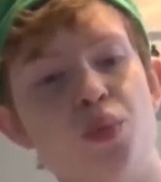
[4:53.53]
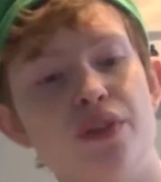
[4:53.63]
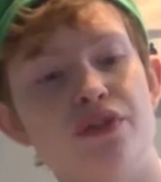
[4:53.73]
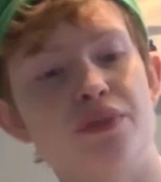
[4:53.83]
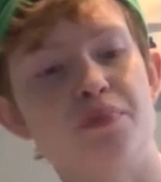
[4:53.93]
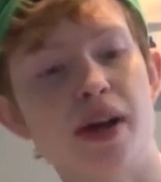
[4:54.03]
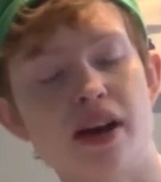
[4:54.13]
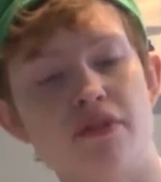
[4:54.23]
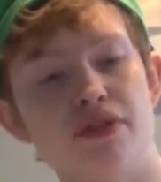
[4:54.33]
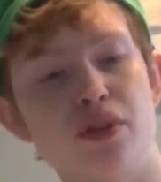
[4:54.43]
with Mega
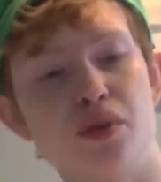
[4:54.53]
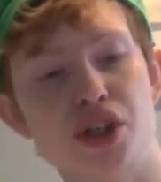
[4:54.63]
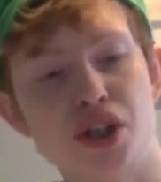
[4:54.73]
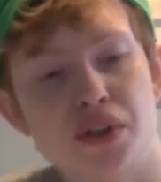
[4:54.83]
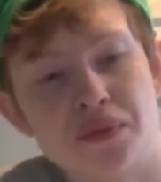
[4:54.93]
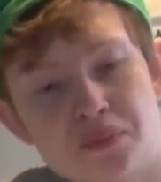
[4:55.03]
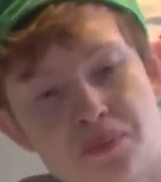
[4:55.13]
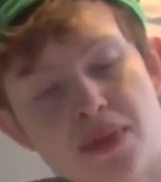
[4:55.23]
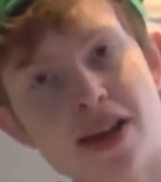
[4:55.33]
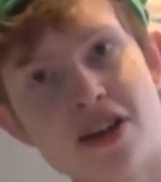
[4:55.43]
Evolution
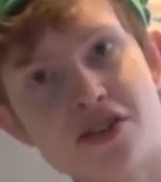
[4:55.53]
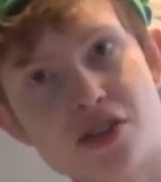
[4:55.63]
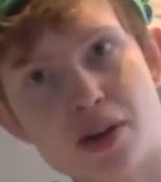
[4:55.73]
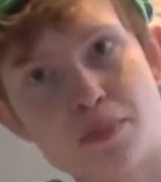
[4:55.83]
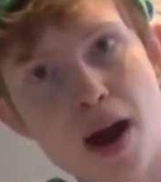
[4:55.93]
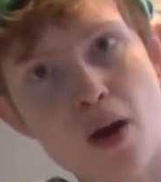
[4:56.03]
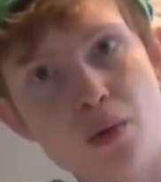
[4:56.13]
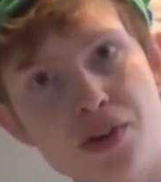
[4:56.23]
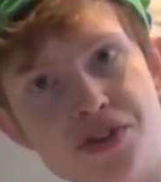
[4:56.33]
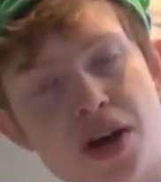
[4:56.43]
type
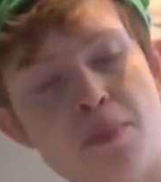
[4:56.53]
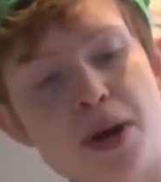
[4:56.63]
powers.